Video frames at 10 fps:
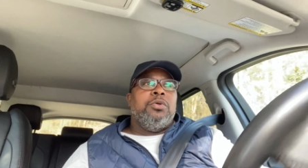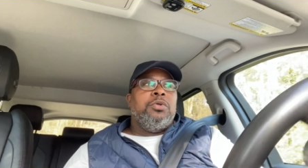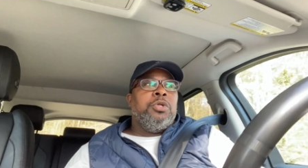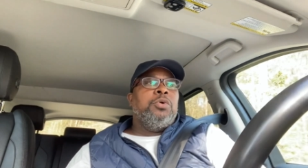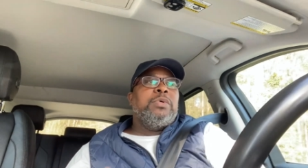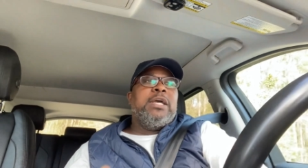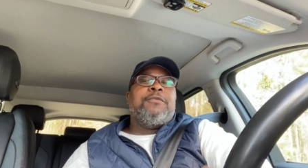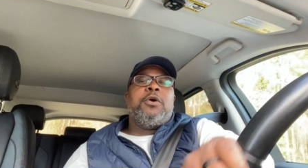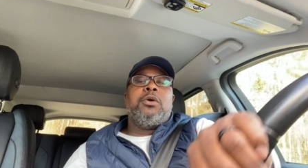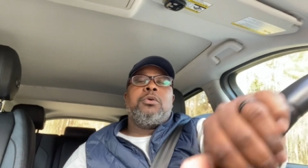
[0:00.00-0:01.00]
you give
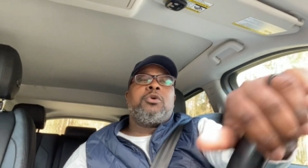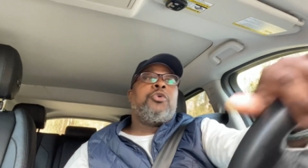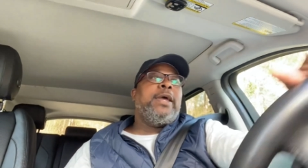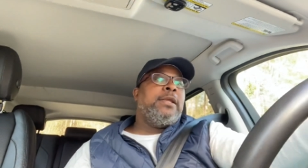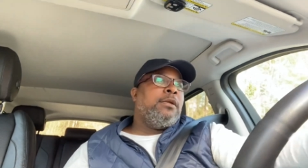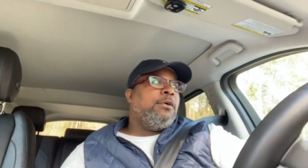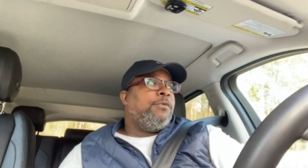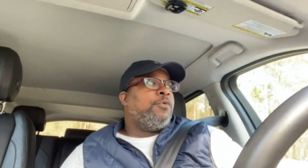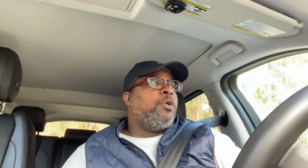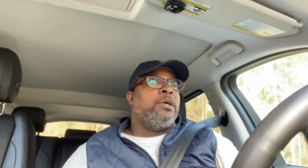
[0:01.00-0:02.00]
her credit
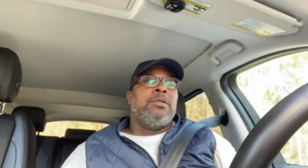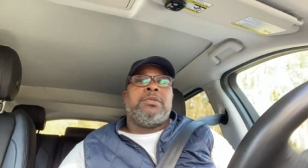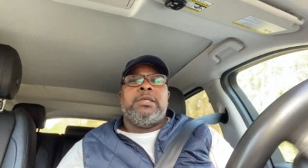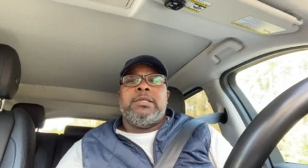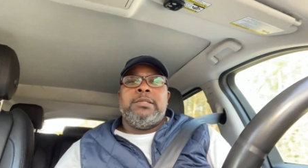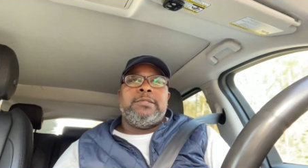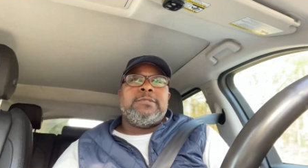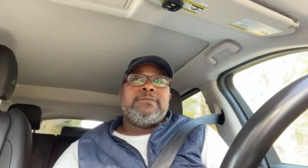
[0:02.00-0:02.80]
for other things,